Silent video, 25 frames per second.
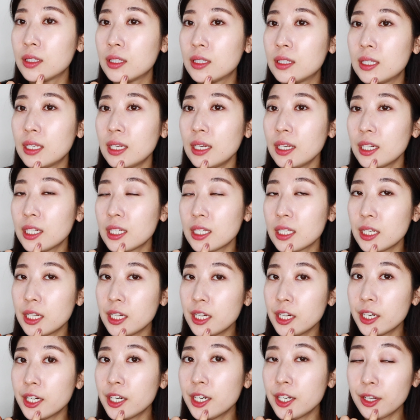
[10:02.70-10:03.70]
zit
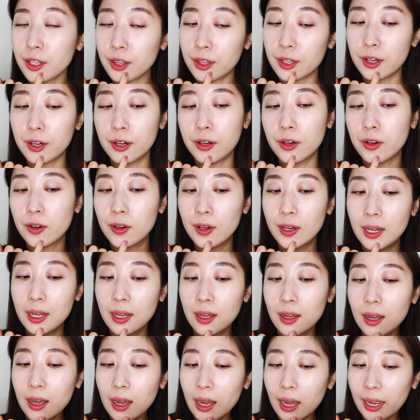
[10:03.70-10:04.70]
here though,
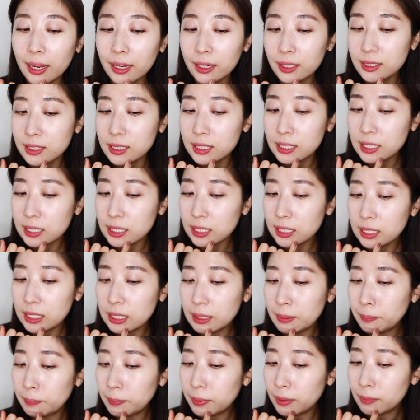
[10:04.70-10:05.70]
I can see it
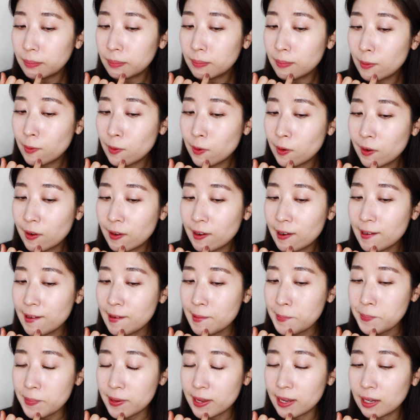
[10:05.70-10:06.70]
a bit more,
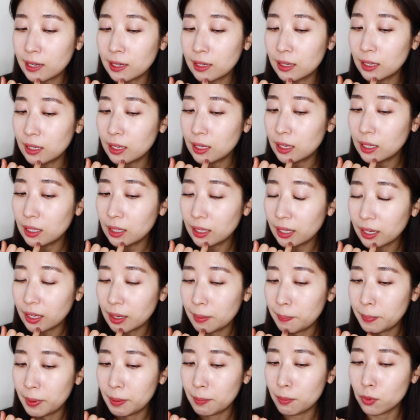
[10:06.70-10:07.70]
being like
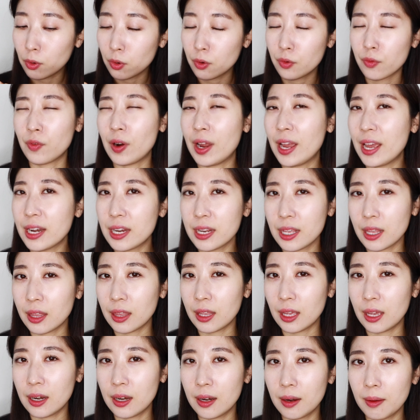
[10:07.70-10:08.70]
a bit more red
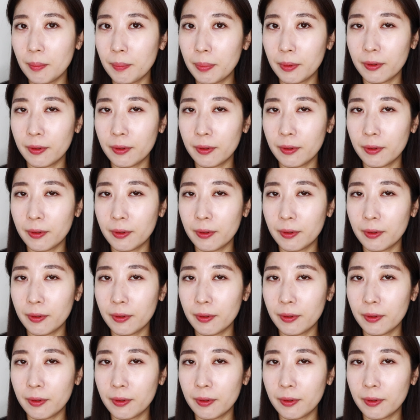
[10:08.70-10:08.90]
than